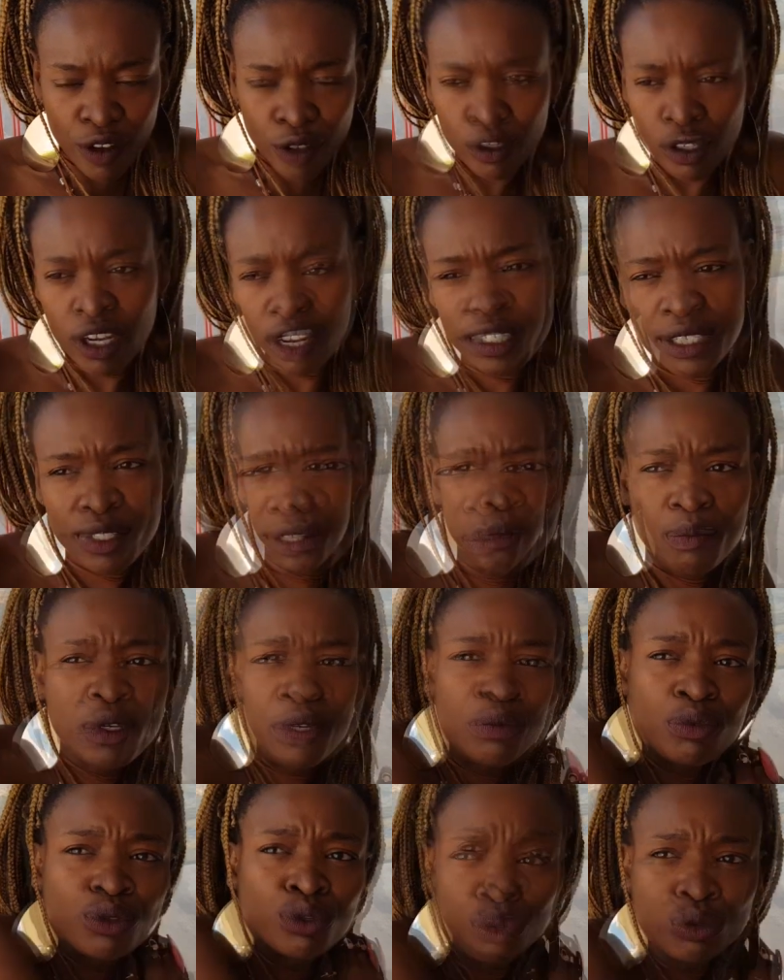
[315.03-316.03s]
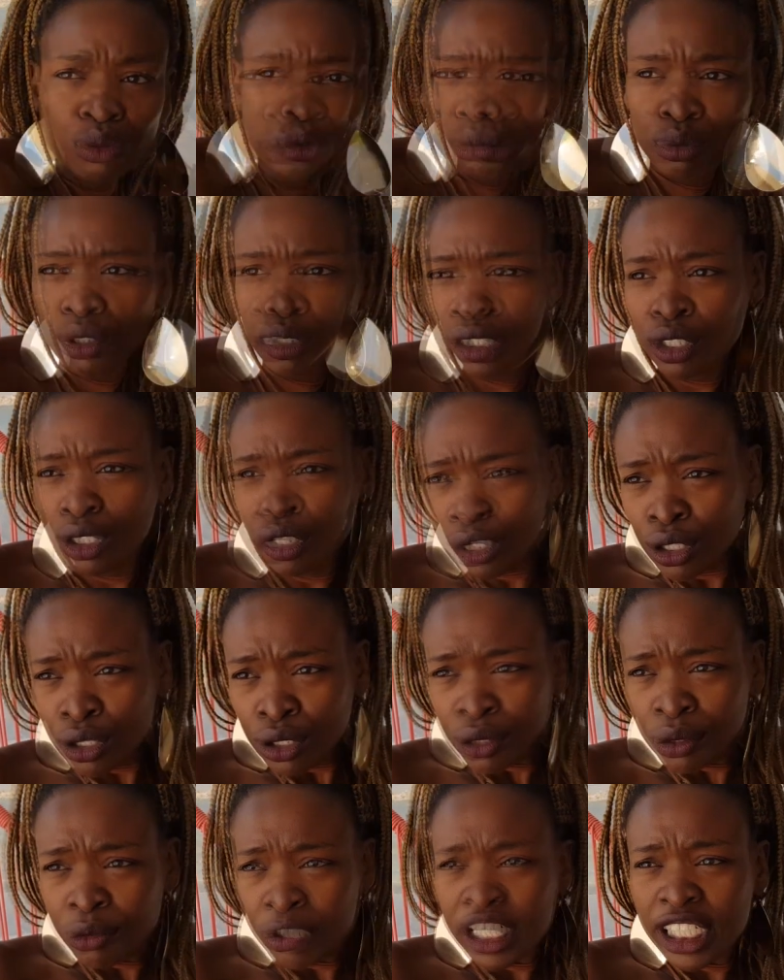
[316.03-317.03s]
I've lost the people who
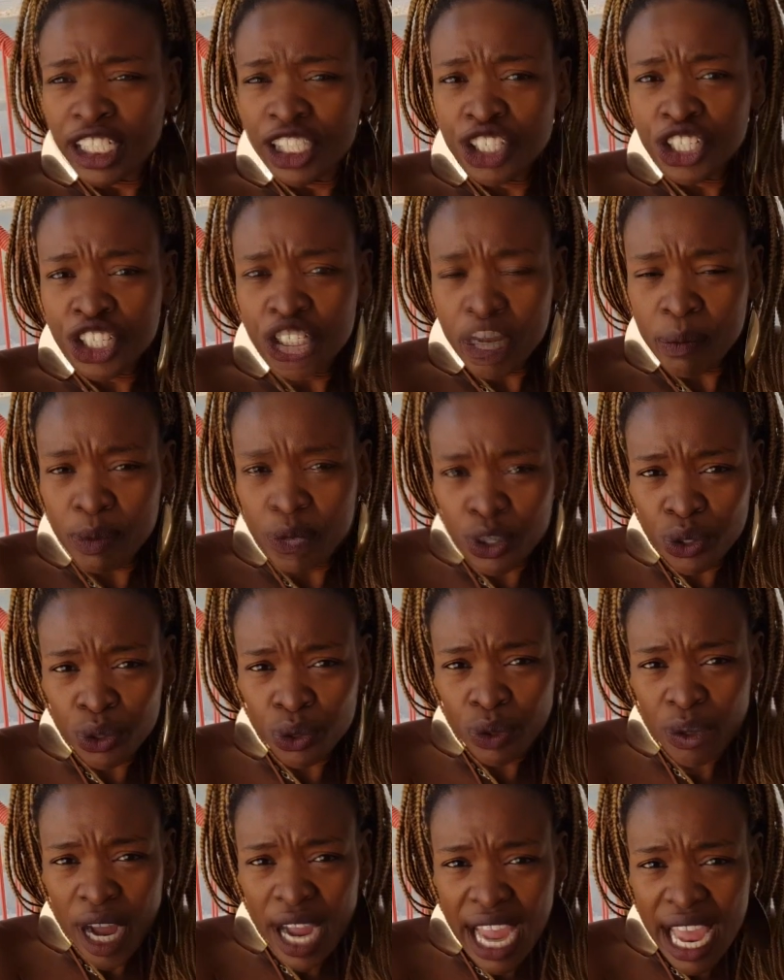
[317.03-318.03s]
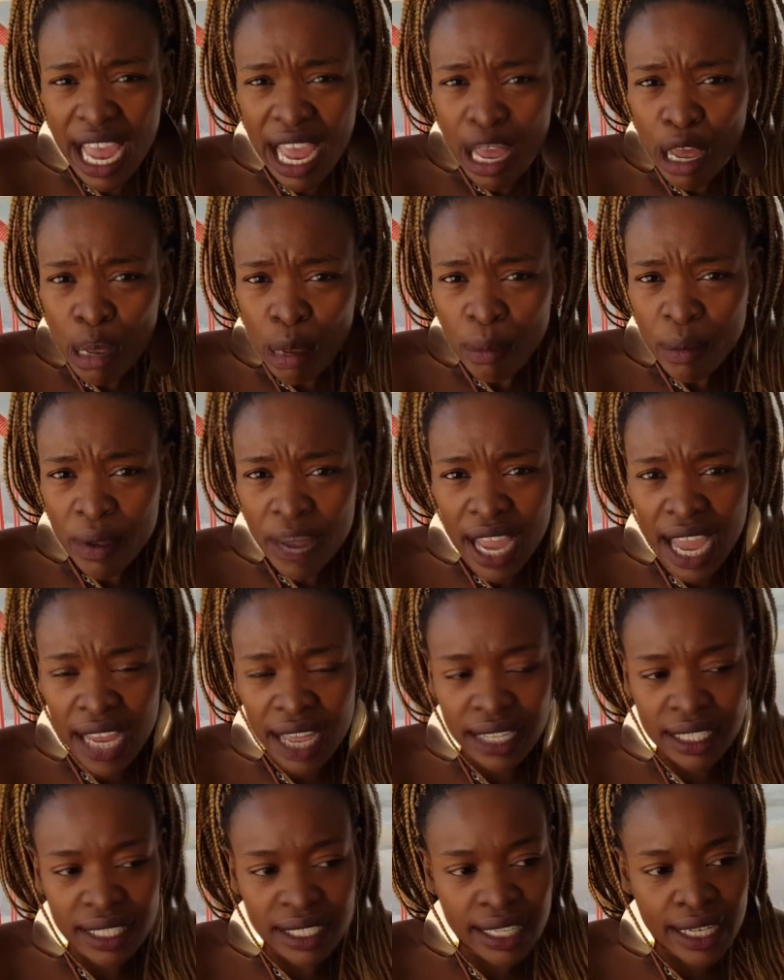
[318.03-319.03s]
really shaped who I am
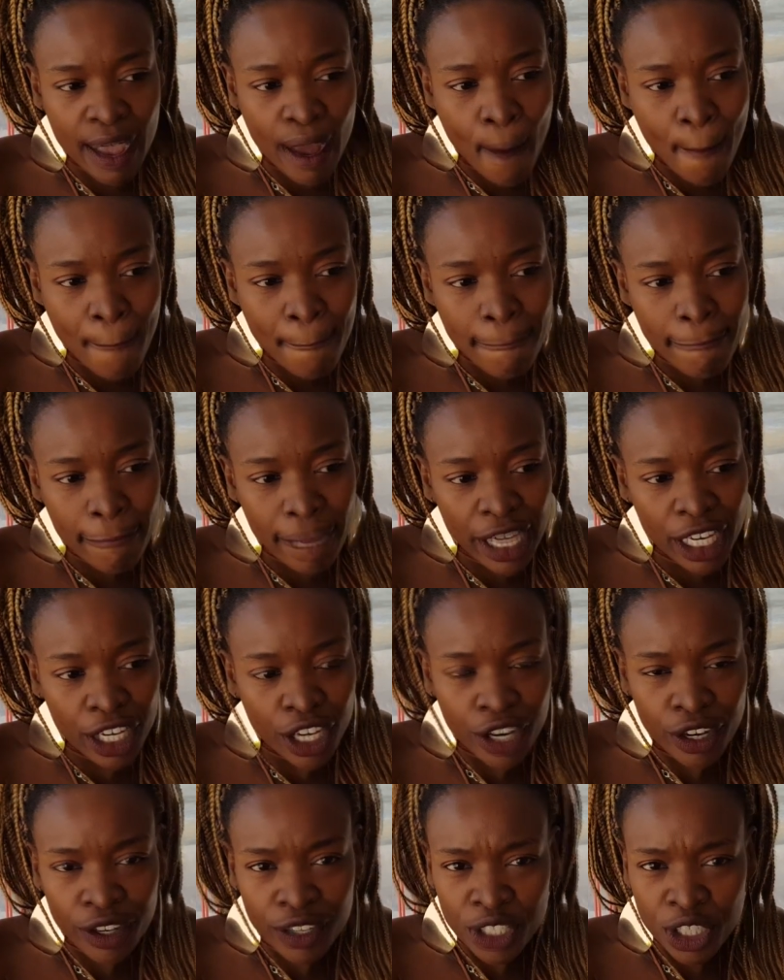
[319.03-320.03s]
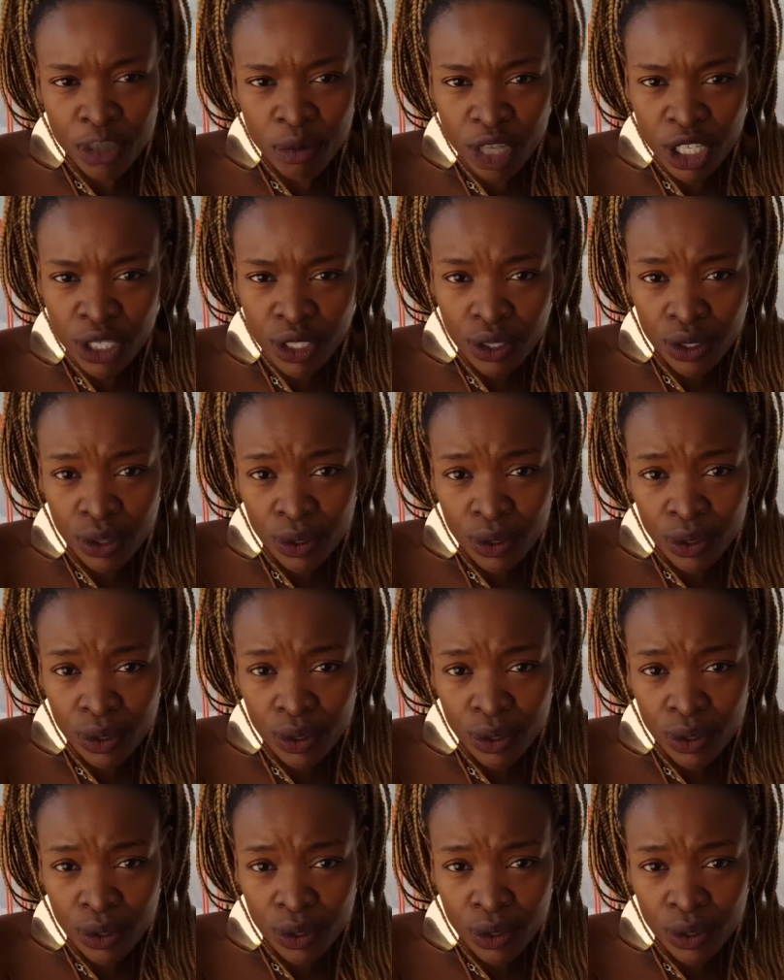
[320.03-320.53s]
and encouraged me to